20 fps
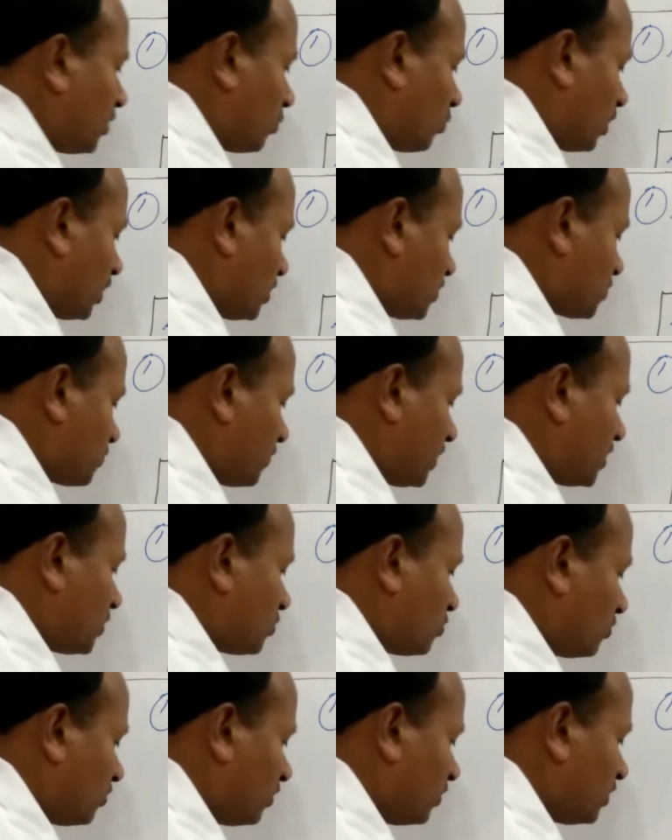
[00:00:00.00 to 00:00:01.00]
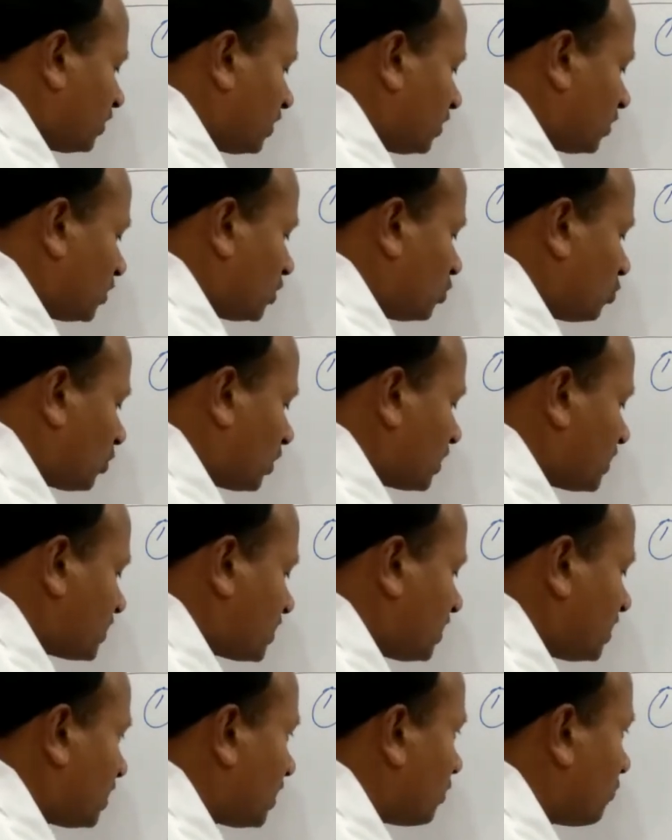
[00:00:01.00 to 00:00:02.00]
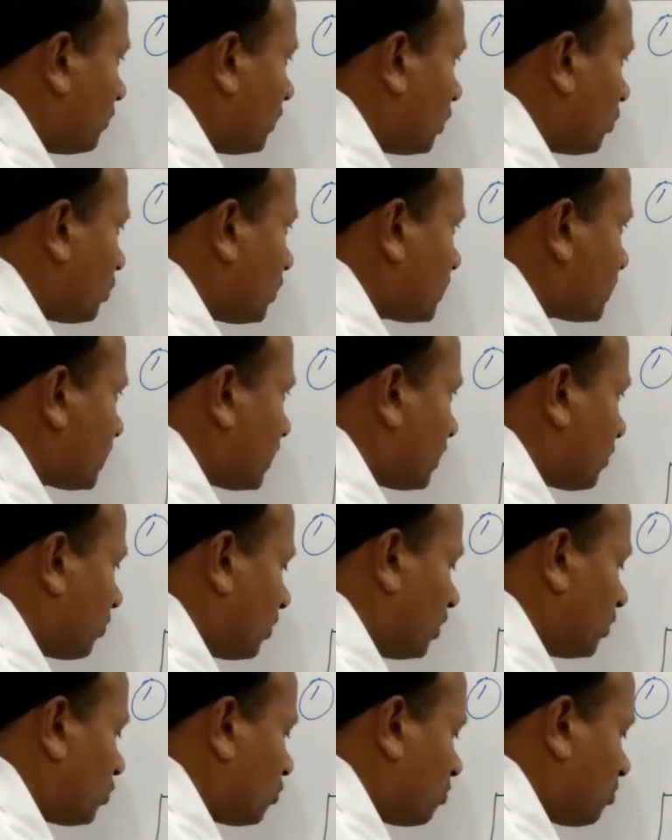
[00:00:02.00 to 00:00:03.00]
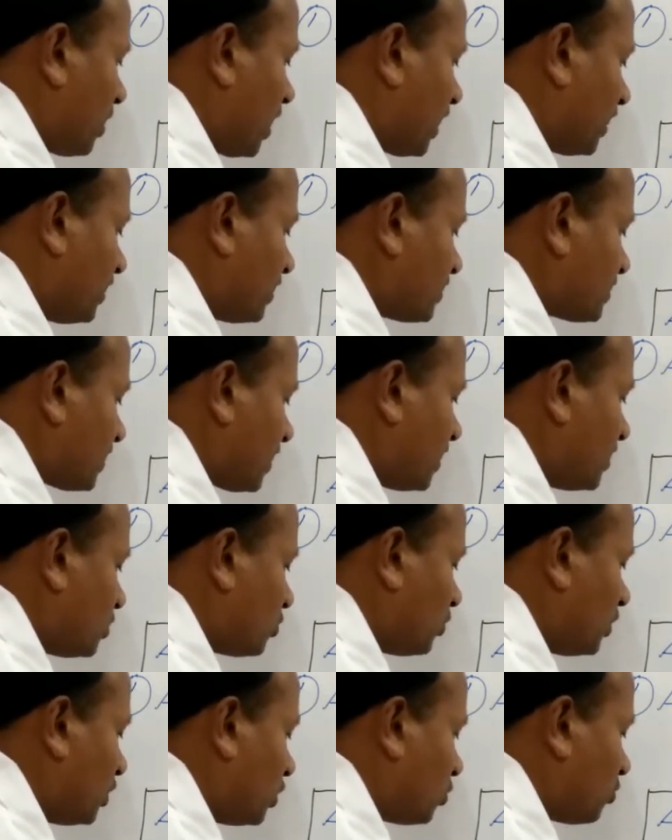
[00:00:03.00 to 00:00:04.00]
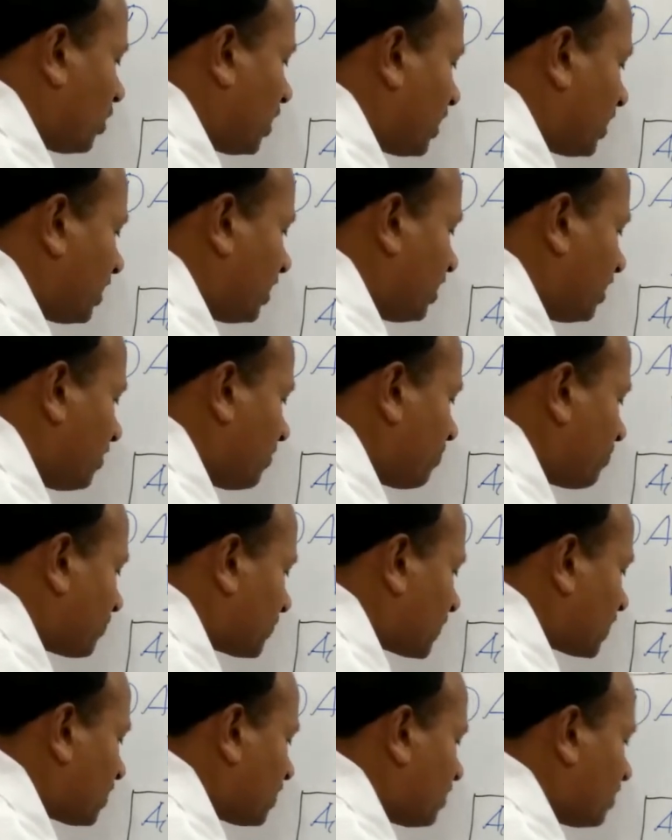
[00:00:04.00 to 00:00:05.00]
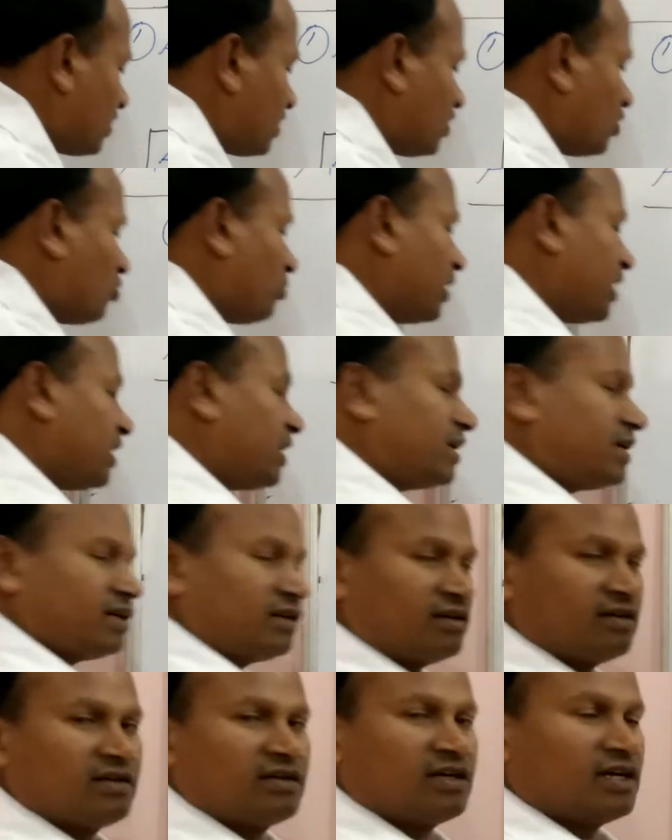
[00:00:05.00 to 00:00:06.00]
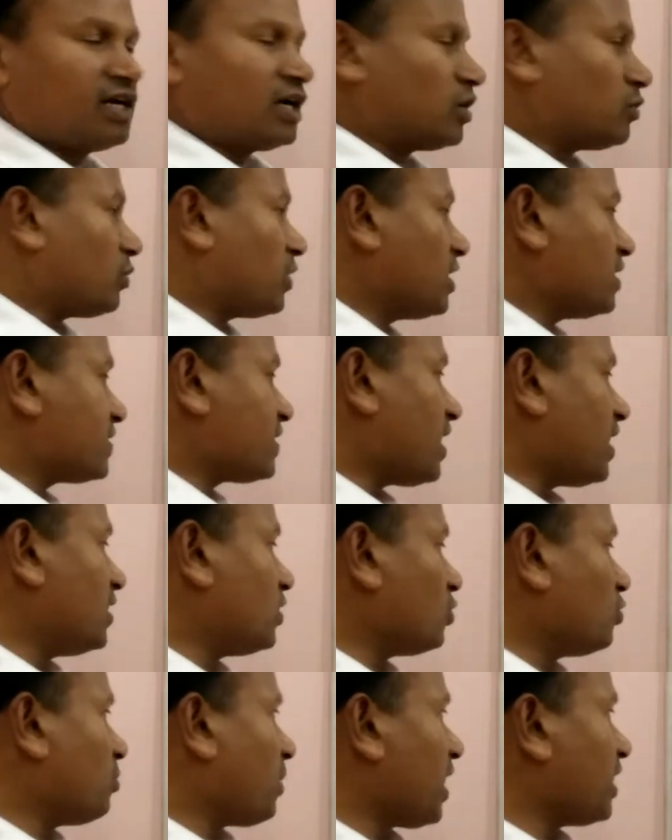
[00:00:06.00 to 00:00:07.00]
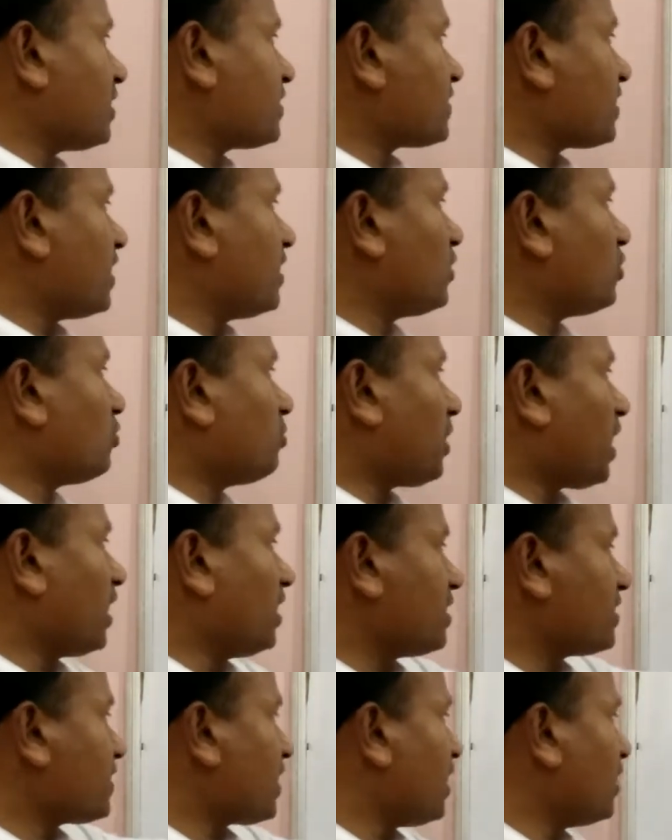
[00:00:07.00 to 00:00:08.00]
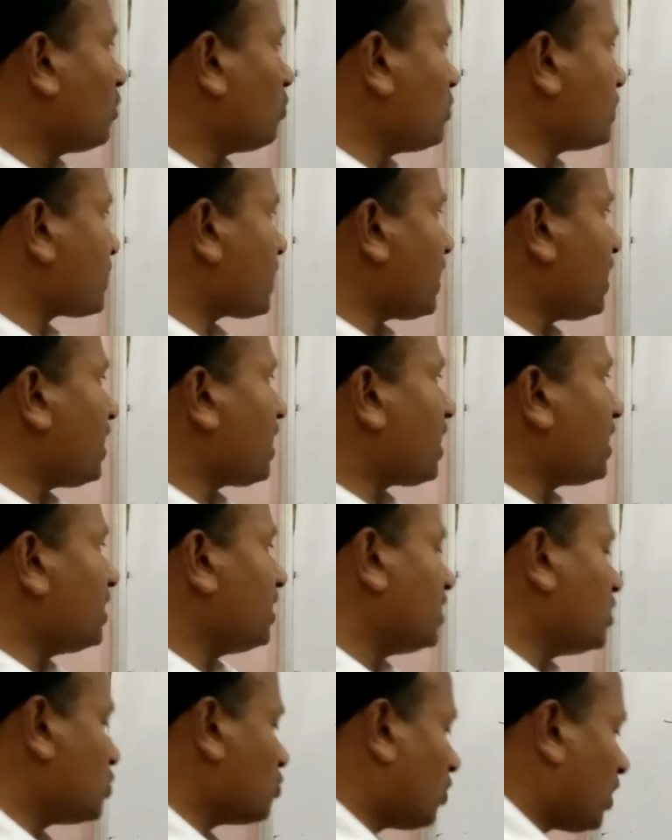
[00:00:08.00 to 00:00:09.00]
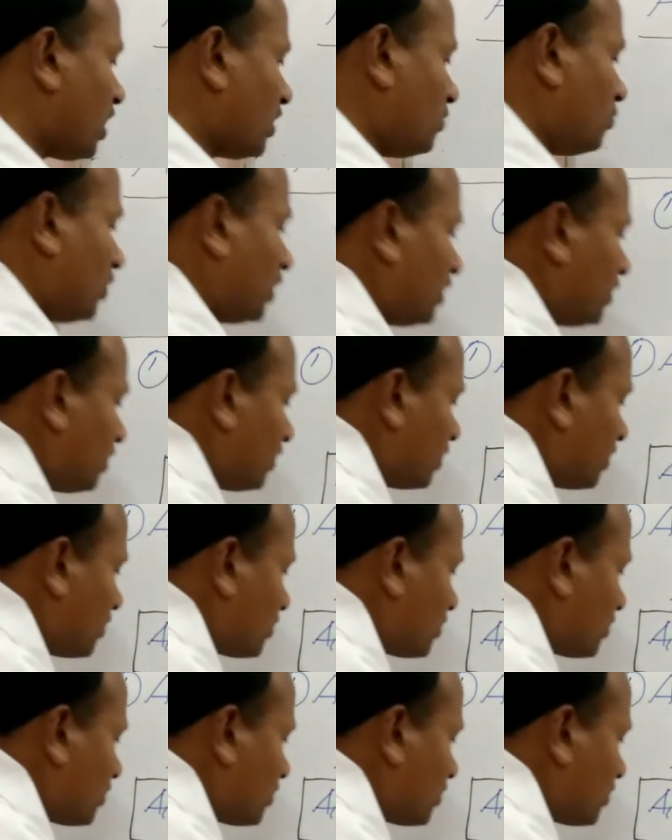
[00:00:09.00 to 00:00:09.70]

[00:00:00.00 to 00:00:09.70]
What is V2? You can see that V2 is equal to minus I2 into RL, numerator. And what is I2? Minus I2. Minus I2 is AI into I1.